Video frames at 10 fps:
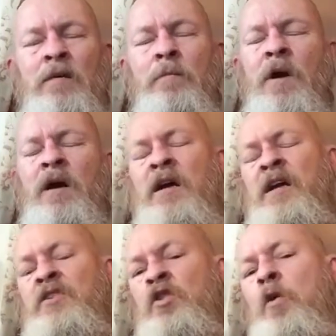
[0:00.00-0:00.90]

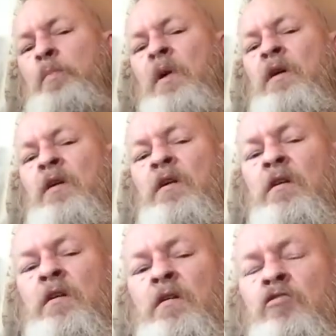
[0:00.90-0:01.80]
my top
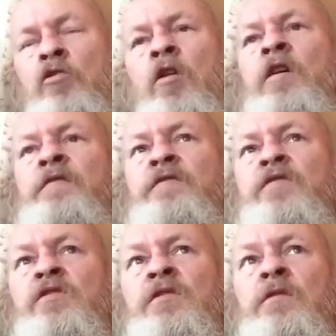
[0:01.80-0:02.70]

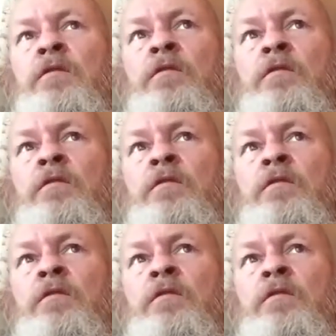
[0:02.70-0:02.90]
crafts